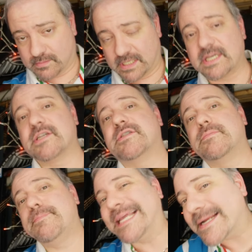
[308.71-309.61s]
here's
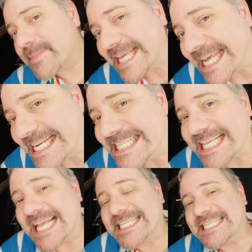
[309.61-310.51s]
Peter
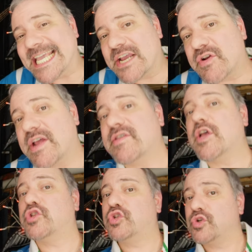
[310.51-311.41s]
McKinnon's secret
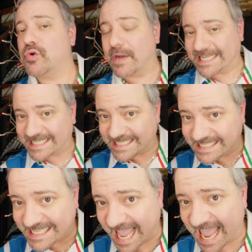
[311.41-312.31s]
to
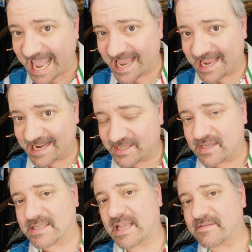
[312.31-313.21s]
staying
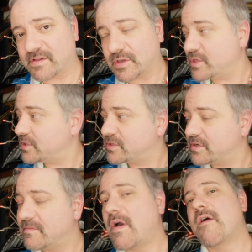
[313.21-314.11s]
successful on
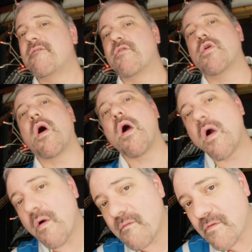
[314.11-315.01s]
YouTube for
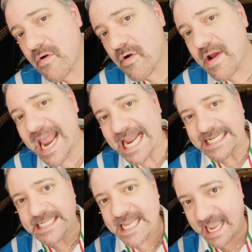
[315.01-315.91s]
over a
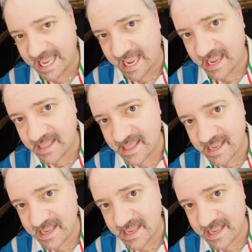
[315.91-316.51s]
decade.